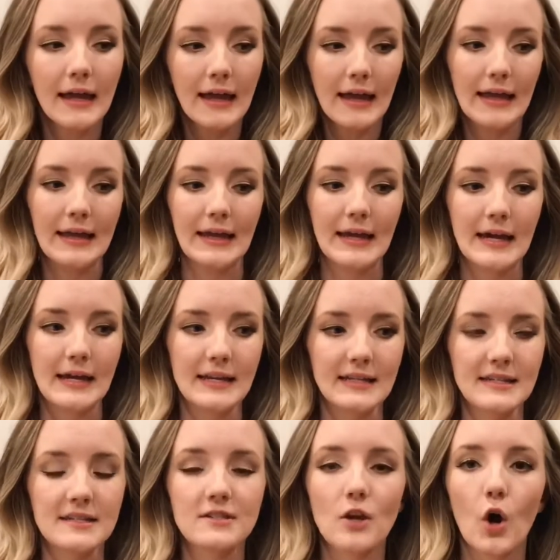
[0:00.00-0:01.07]
And
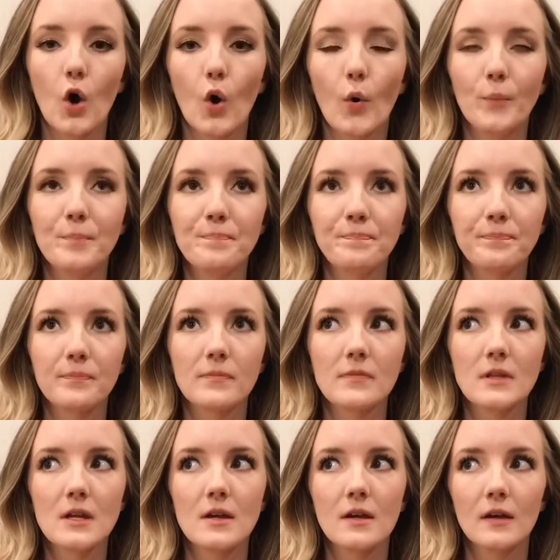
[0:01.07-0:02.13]
so
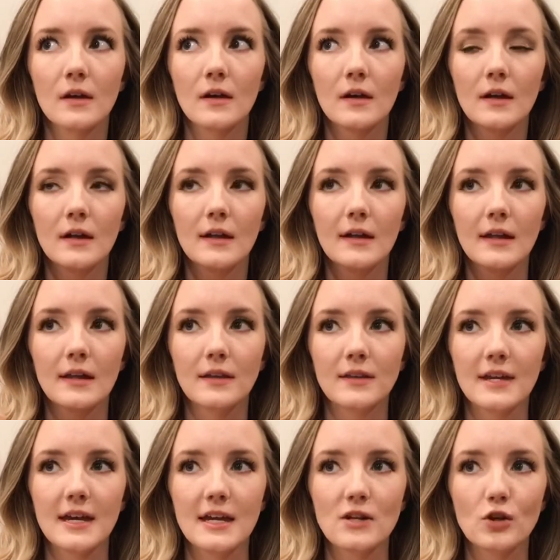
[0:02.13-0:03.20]

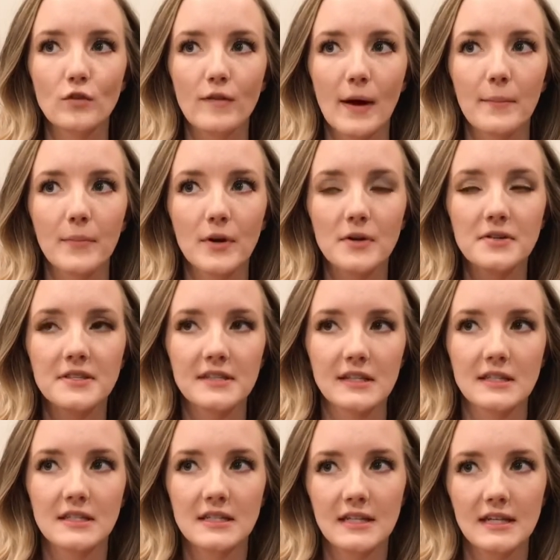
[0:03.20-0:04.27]
then November
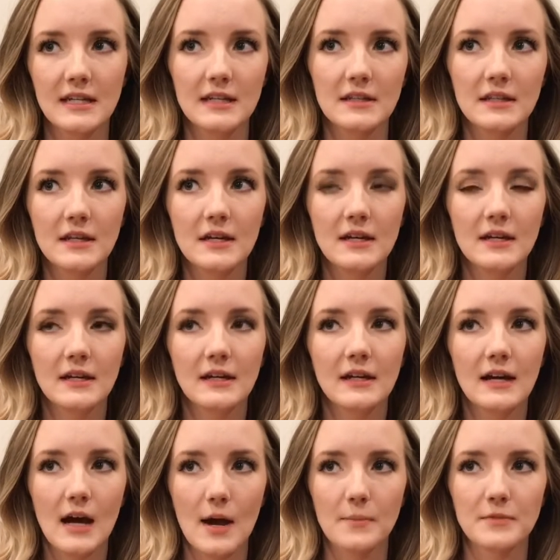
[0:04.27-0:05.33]
16th
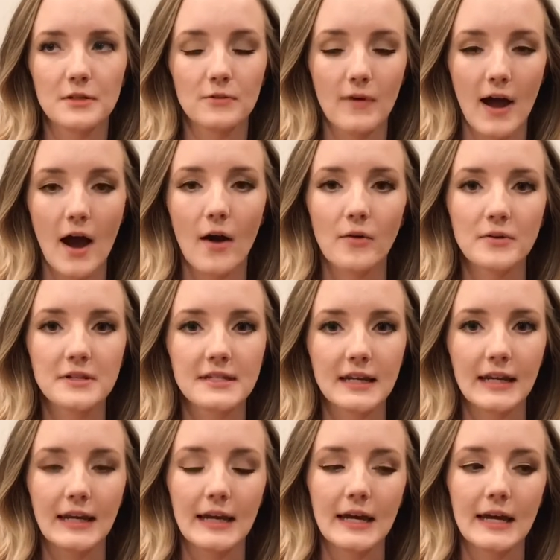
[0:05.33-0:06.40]
comes around,
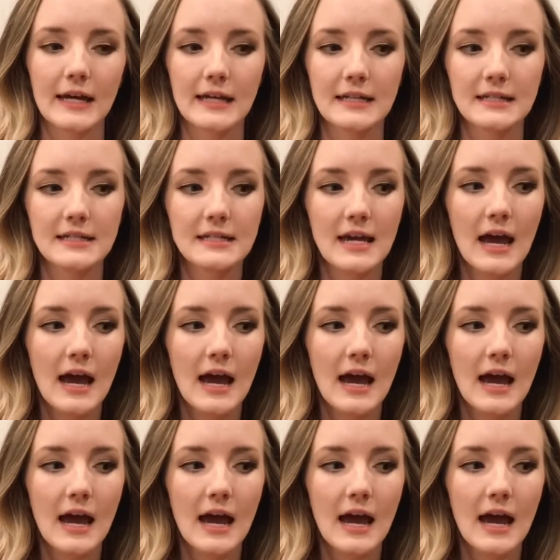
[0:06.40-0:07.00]
and